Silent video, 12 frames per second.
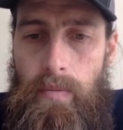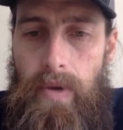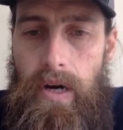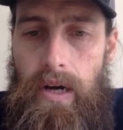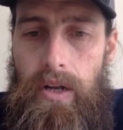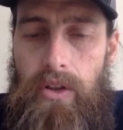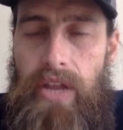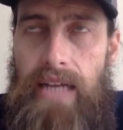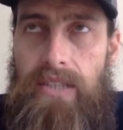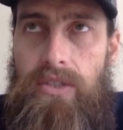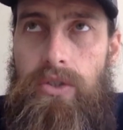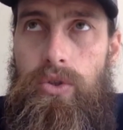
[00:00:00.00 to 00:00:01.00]
but
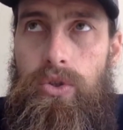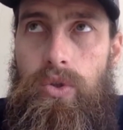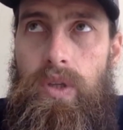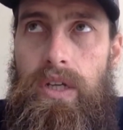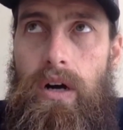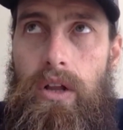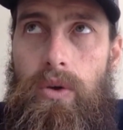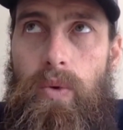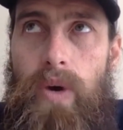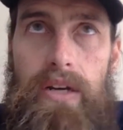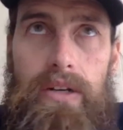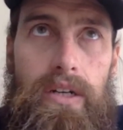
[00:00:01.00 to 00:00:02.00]
that's usually on the
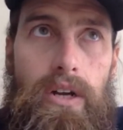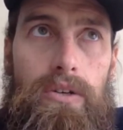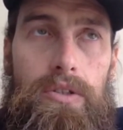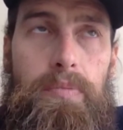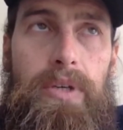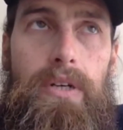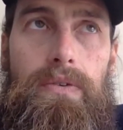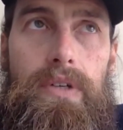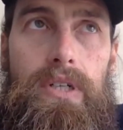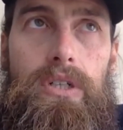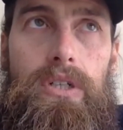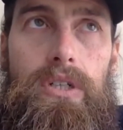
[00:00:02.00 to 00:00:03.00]
way to go spear
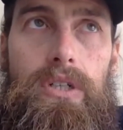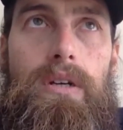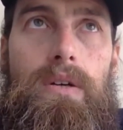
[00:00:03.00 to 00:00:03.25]
fishing.